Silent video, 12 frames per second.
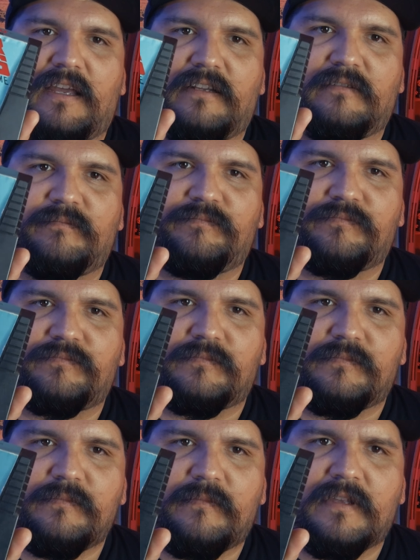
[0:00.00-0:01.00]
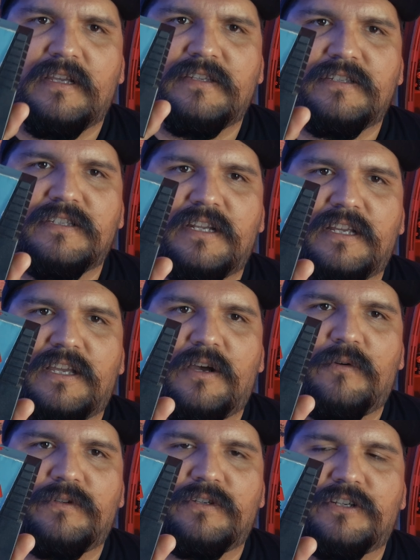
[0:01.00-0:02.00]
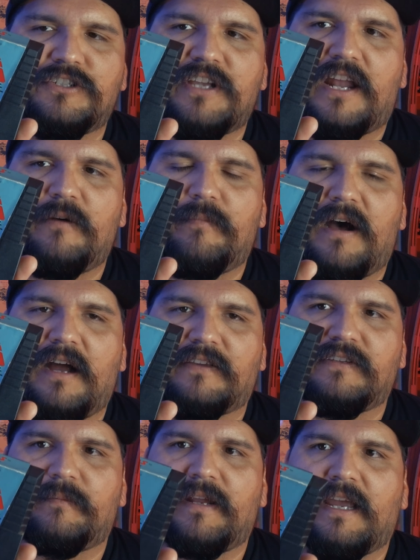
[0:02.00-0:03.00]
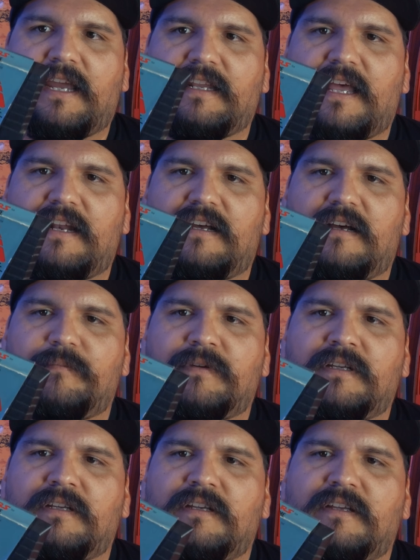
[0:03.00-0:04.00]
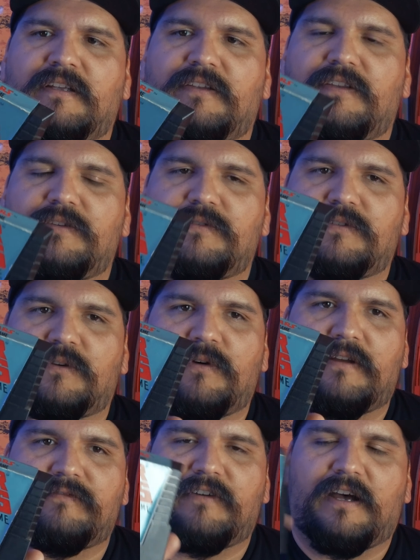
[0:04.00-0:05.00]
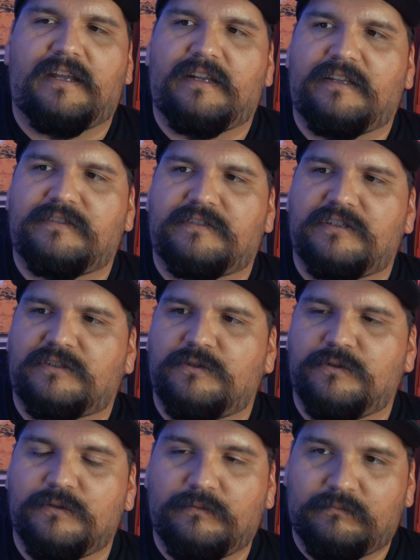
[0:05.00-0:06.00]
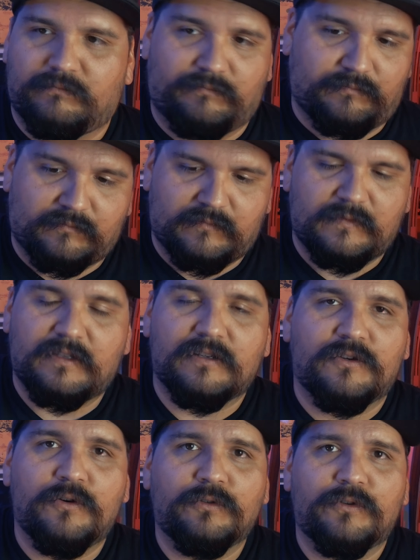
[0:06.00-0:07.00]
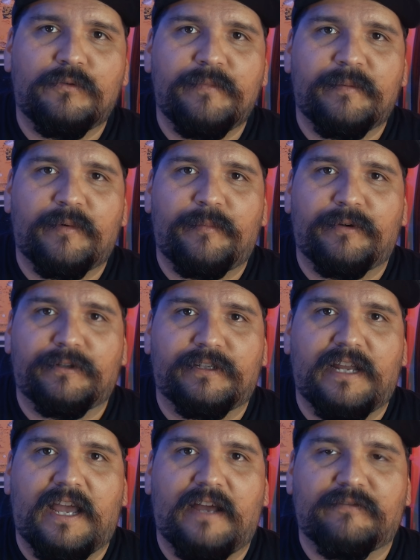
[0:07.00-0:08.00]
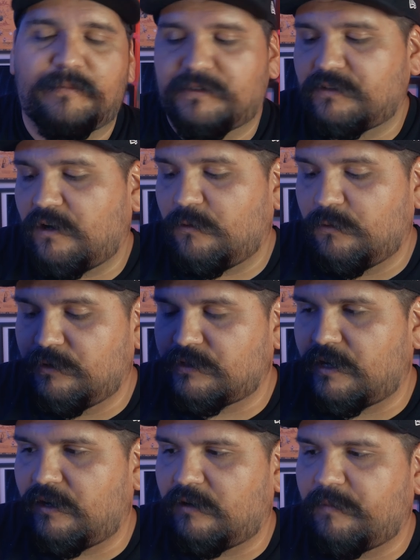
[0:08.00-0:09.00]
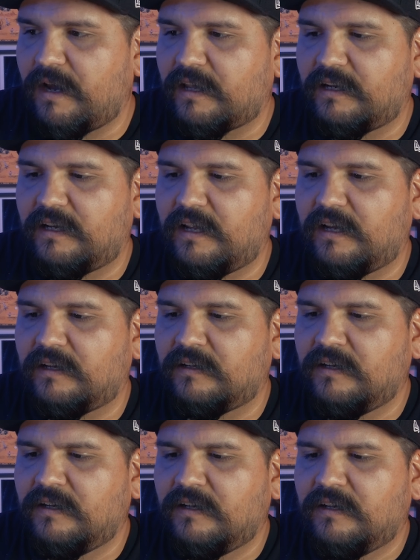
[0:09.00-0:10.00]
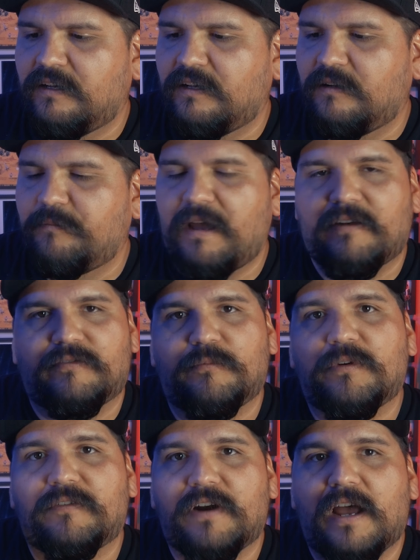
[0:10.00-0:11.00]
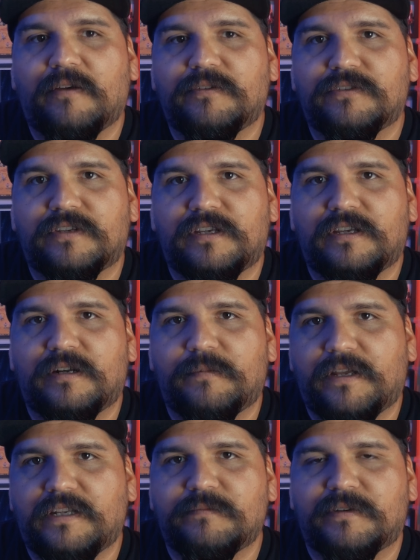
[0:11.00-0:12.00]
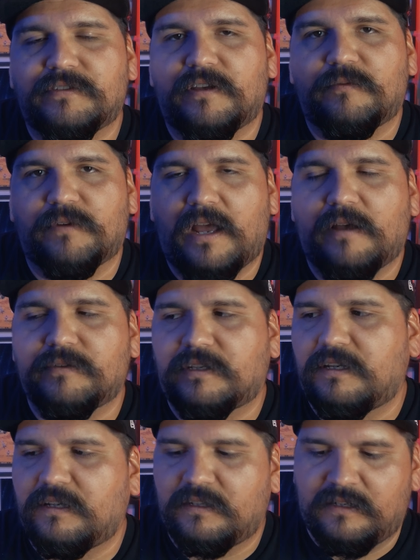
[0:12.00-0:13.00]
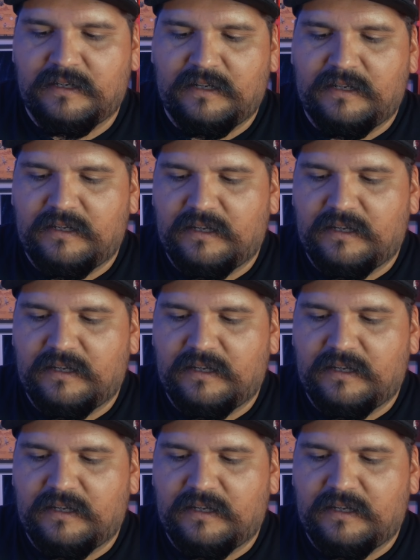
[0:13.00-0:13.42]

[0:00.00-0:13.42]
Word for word: and this is going to go into a shadow box. I'm going to hang that up. This is a great find. It's just cool little memorabilia to have from the Star Wars era back in the day, you know, back from whenever I was a kid. I'm aging myself. When I was a kid,